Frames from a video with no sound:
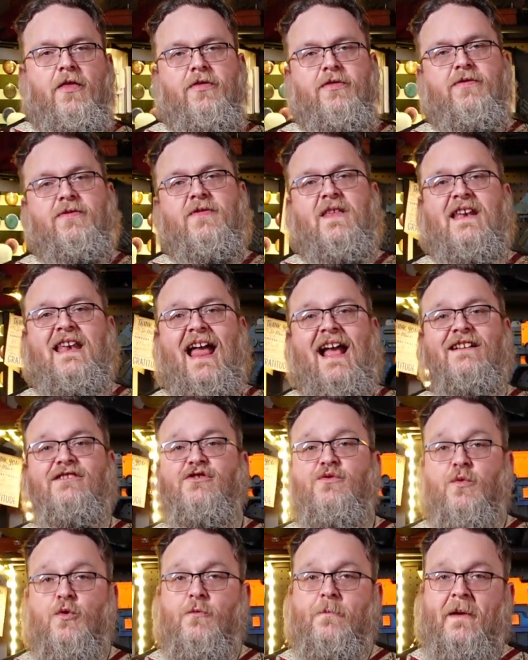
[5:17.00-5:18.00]
The next
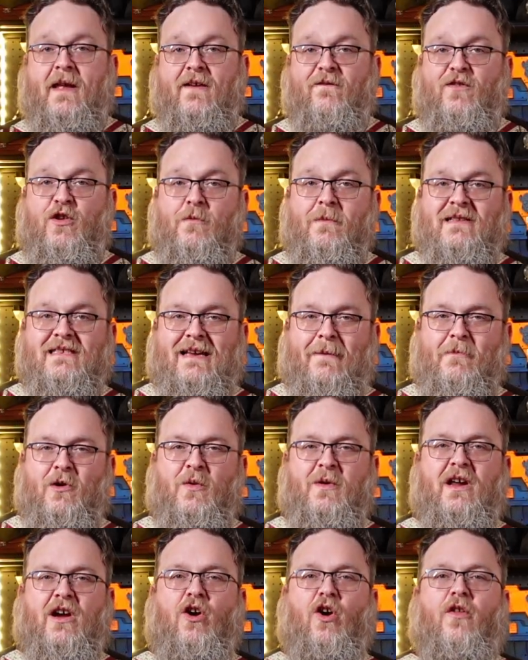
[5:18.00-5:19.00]
grouping of humans I'm
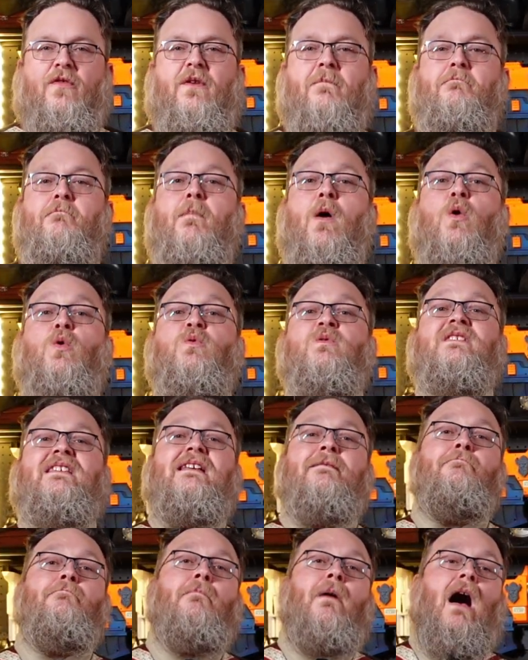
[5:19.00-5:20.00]
going to call the
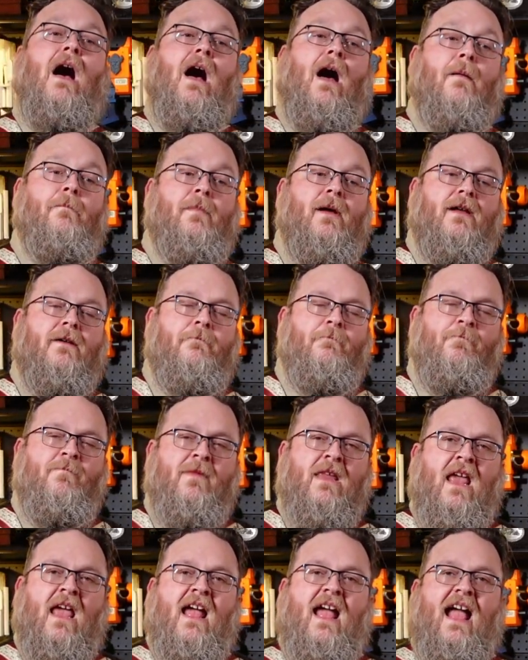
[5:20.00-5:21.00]
Mosey mob.
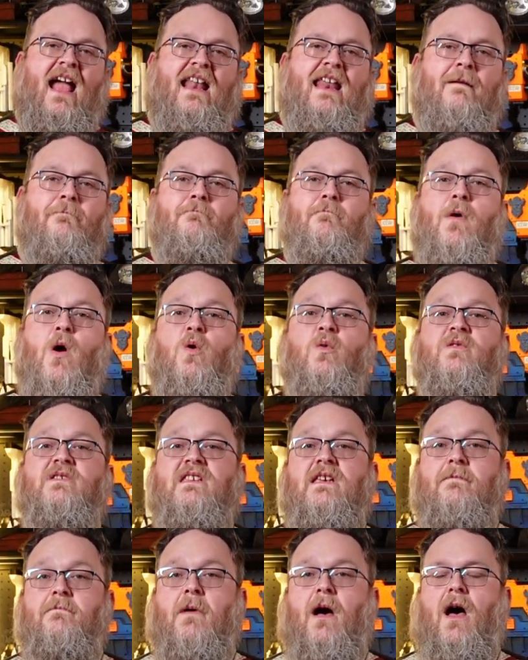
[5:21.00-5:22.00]
And a
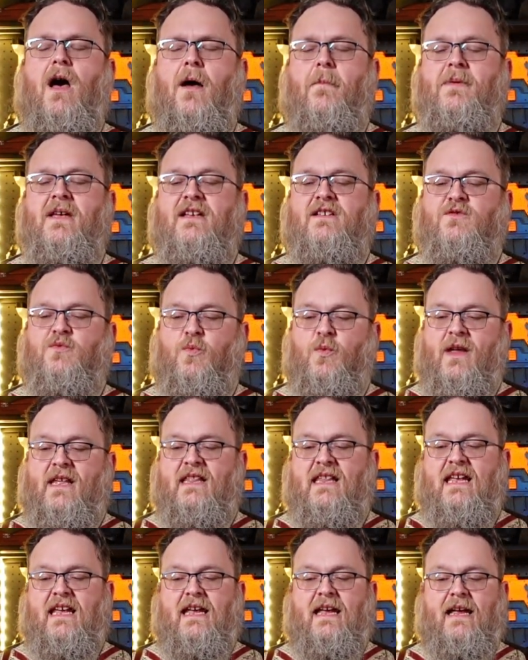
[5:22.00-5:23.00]
Mosey mob is
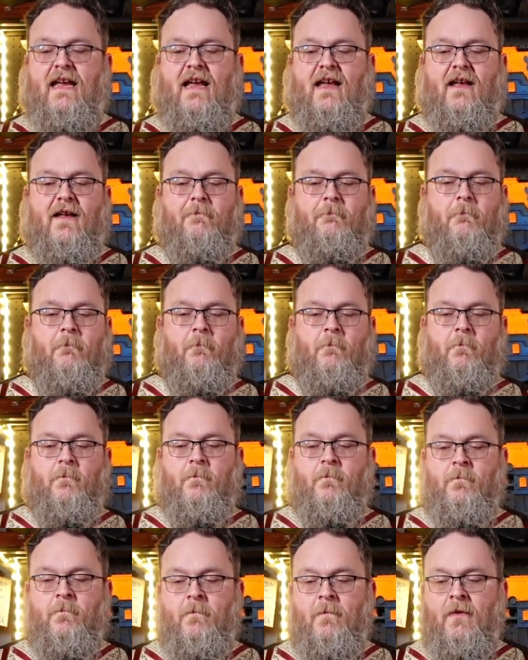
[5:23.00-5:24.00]
really
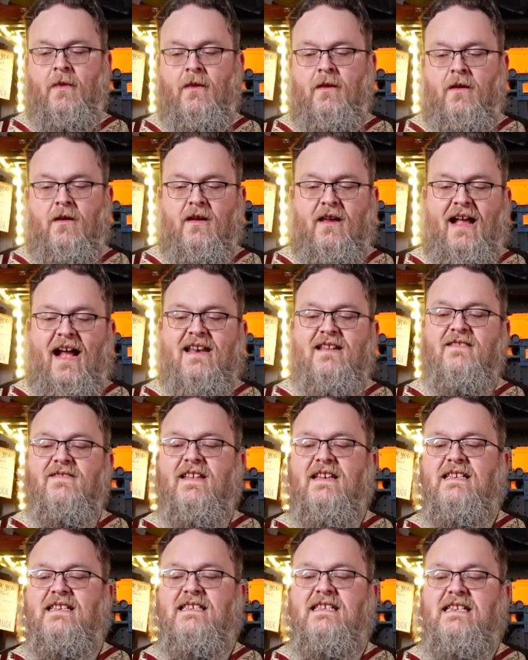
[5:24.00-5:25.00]
kind of
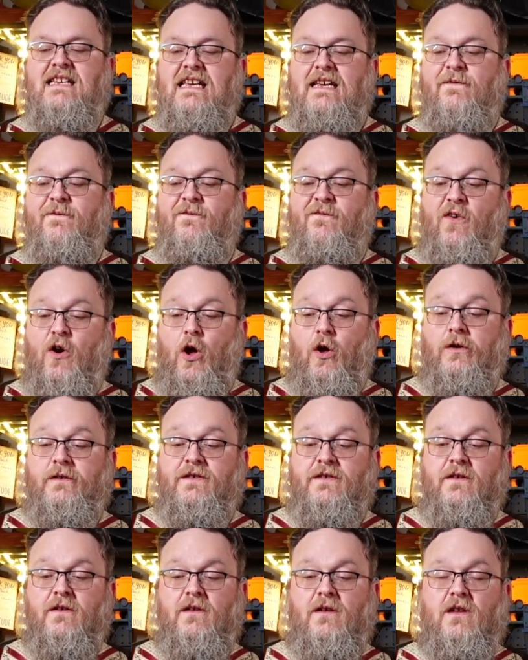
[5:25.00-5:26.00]
the
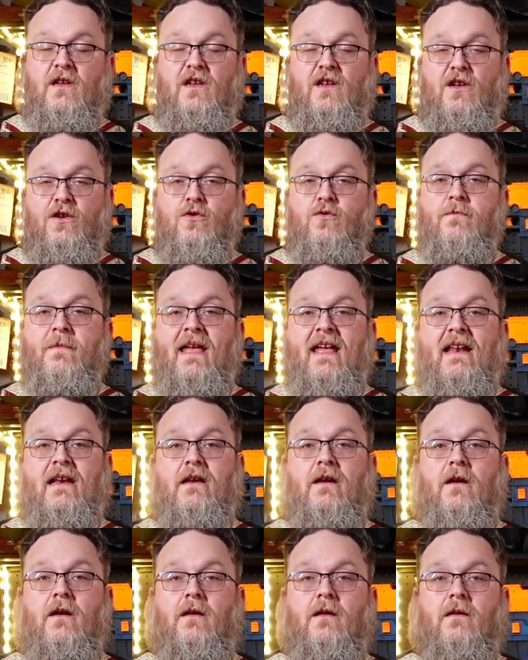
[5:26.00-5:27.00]
default
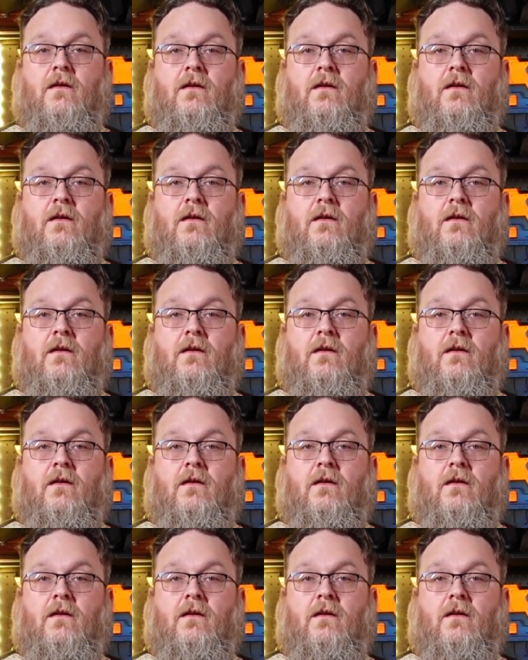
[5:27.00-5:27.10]
human